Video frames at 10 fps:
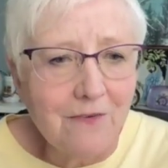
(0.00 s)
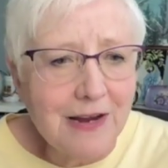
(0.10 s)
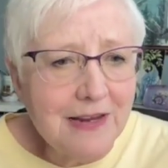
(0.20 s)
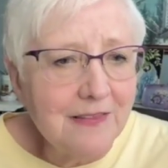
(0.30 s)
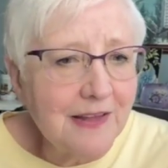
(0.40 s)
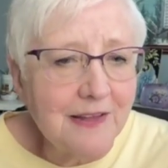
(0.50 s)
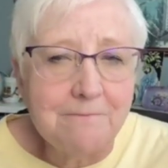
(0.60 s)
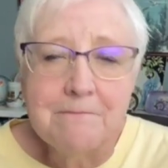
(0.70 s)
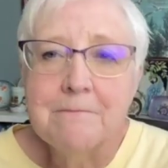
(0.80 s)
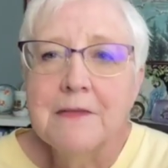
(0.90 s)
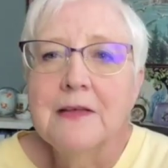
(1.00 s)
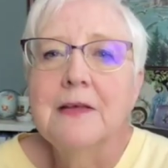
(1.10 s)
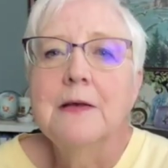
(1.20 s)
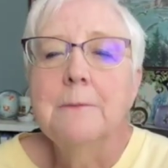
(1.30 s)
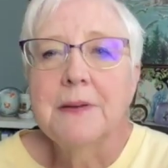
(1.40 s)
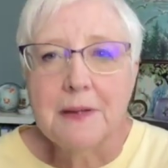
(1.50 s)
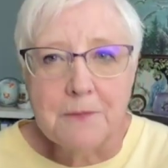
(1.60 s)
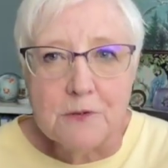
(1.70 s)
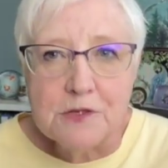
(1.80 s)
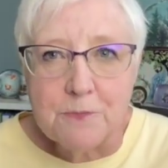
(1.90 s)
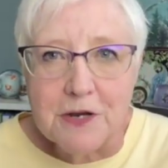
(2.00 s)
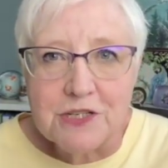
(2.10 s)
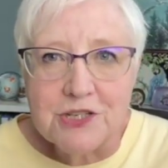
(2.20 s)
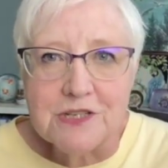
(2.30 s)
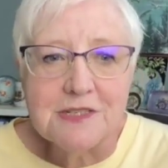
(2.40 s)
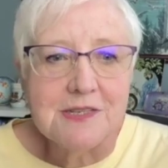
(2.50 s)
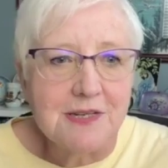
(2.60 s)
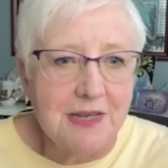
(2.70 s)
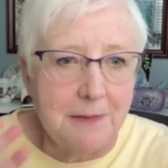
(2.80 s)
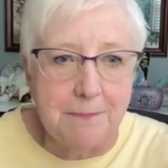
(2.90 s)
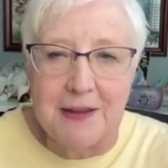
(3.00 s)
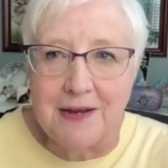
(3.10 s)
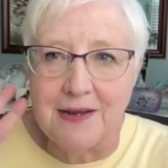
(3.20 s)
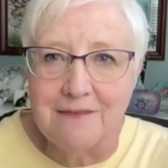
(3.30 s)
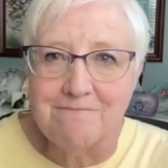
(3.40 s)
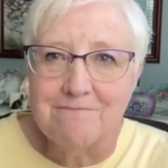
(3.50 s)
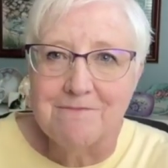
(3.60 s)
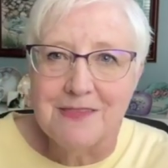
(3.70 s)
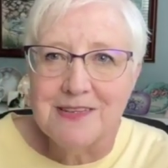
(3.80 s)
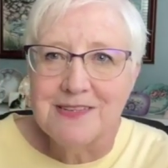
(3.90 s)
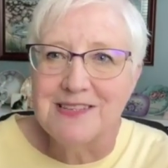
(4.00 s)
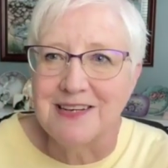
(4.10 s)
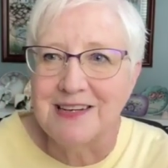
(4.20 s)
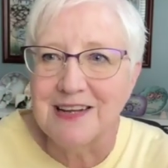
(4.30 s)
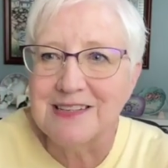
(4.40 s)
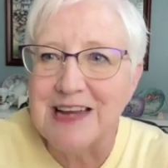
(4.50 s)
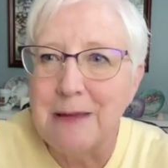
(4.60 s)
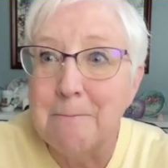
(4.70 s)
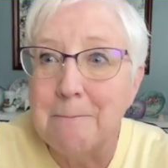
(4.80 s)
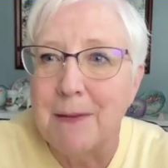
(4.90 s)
Alrighty then. Pick up those brushes. Keep painting. See you next time.